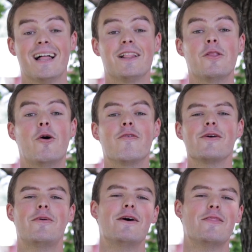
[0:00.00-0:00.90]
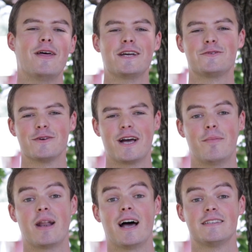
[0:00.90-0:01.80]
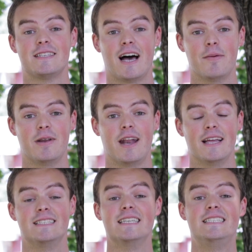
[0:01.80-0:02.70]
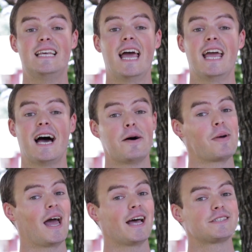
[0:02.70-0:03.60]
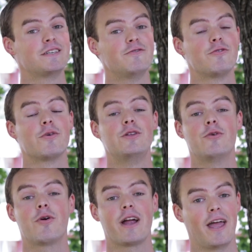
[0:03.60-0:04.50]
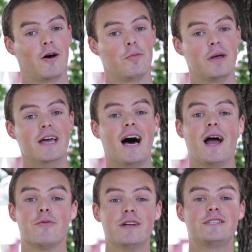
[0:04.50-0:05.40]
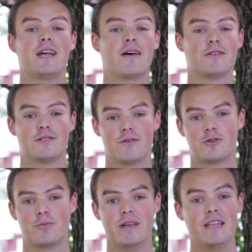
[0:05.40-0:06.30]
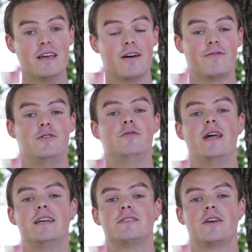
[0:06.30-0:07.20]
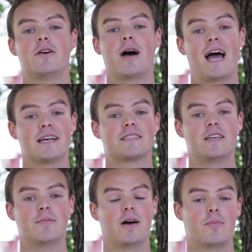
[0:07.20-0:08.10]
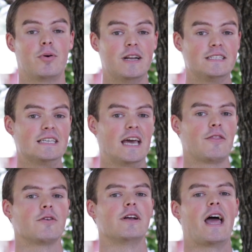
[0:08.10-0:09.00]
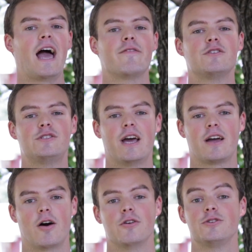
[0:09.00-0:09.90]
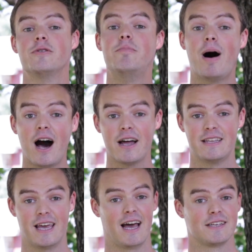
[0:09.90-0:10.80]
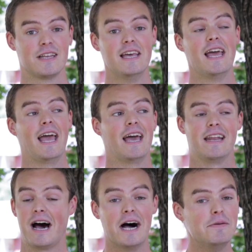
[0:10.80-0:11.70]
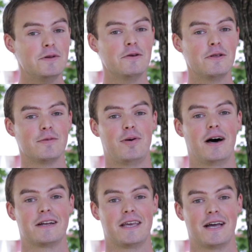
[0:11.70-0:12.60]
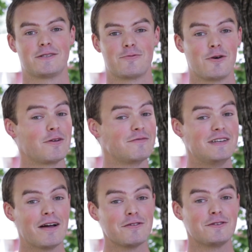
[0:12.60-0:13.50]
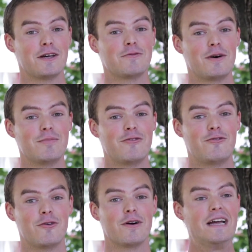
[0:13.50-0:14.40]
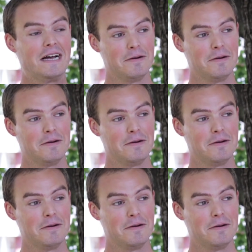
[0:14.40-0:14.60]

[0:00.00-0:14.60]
Hello everyone, thanks for coming outside me today. Today I'm asking for your help. I reached out on social media a few days ago asking about putting together an Average Jack Archery podcast, and I'm new to the podcast world. I've never done one before.